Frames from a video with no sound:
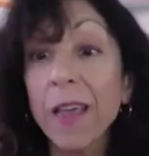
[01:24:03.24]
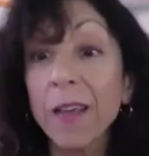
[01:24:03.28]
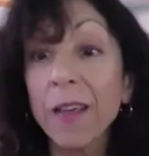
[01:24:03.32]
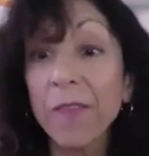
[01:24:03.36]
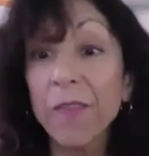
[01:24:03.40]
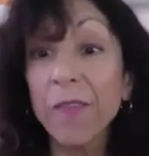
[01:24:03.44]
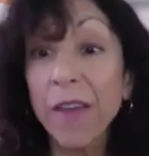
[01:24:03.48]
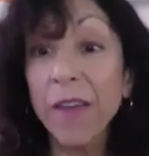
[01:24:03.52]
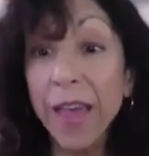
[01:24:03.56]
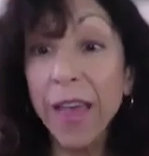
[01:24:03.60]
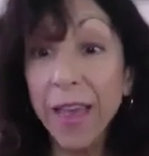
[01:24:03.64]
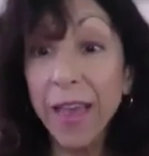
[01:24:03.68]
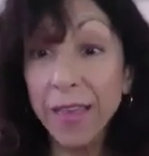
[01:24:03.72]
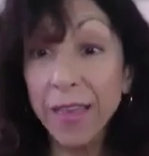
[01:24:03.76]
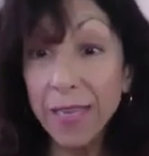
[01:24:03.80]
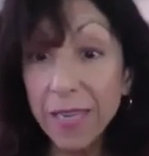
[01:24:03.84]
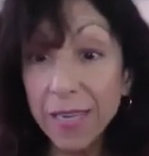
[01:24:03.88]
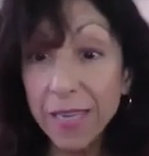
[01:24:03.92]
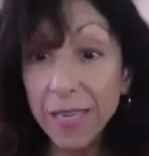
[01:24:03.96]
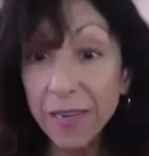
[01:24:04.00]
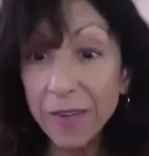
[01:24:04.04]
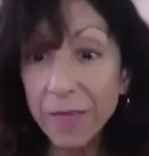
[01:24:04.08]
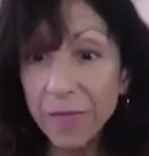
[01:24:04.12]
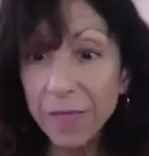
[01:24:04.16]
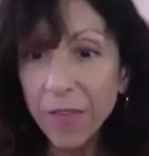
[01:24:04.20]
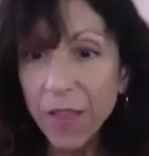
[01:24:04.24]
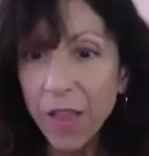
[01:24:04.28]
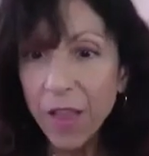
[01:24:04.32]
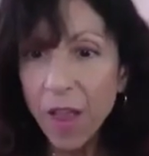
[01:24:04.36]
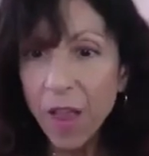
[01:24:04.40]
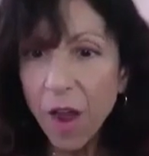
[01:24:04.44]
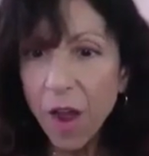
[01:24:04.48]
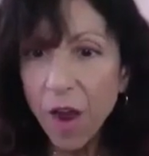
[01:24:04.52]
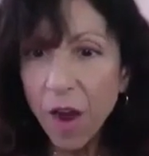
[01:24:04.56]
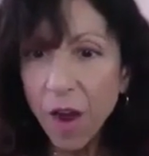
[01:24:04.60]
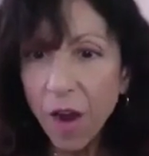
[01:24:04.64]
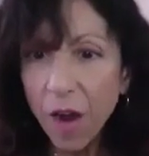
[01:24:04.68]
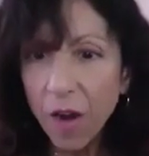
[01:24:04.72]
fast.
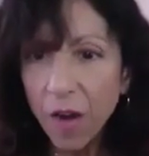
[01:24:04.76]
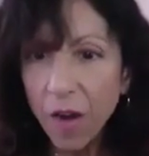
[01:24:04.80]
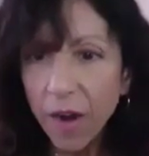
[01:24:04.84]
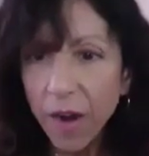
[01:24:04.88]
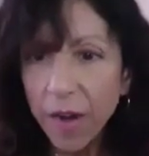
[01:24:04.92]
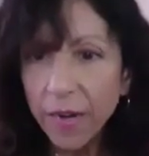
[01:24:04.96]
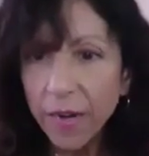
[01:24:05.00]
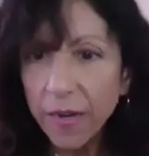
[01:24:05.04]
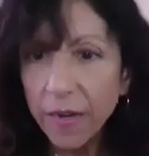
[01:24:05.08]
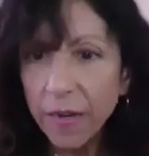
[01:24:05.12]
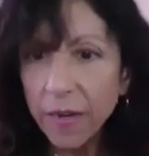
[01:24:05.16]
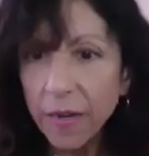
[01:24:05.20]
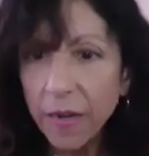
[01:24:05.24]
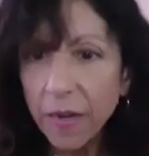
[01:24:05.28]
All right.